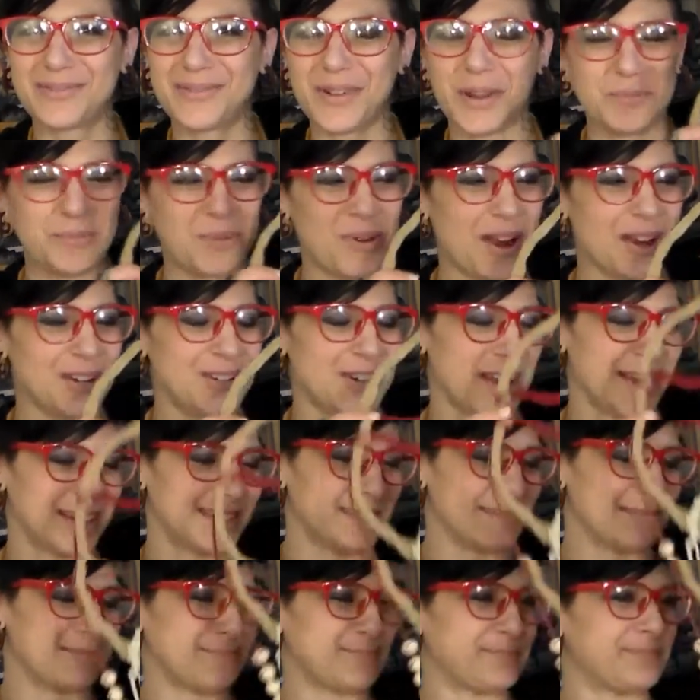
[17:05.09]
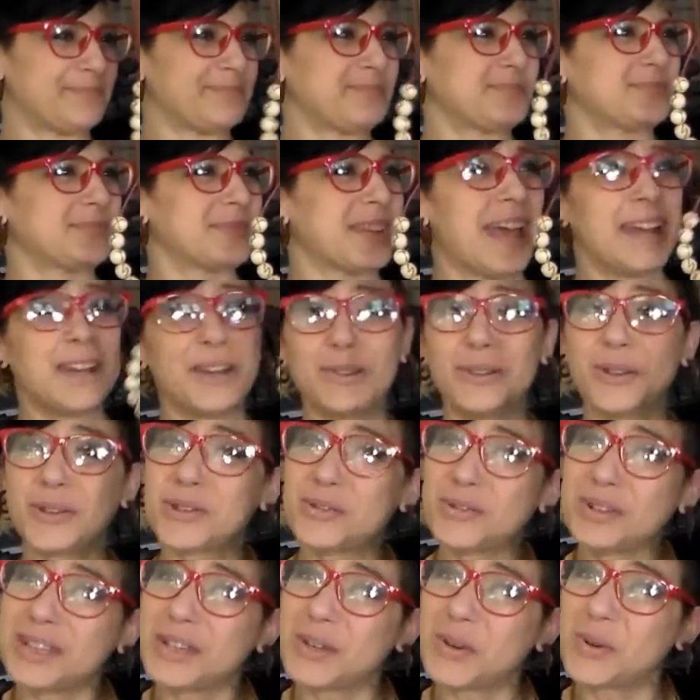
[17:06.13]
a fun project, and it
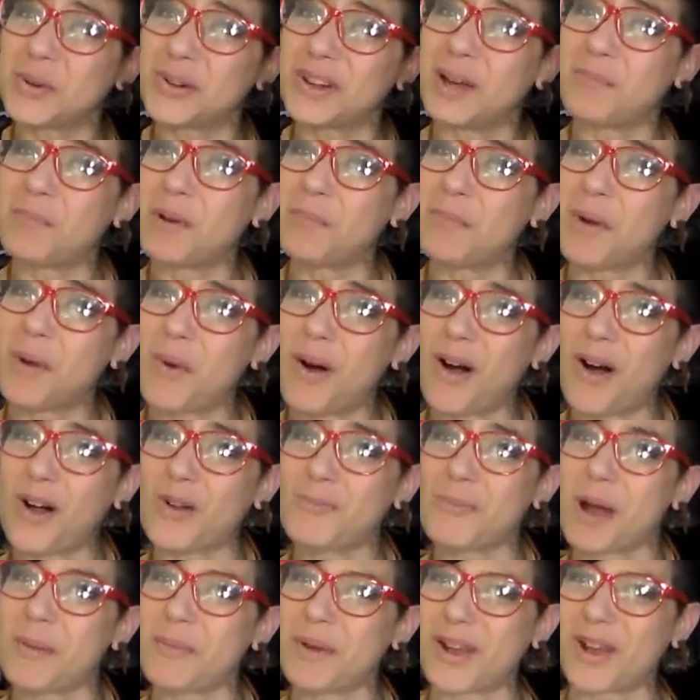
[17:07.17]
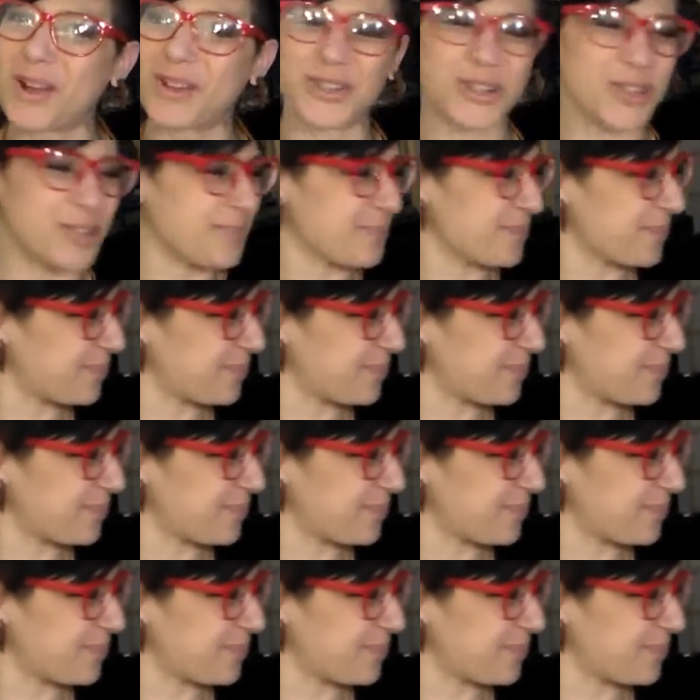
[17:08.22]
looks really cool up on my wall by my altar.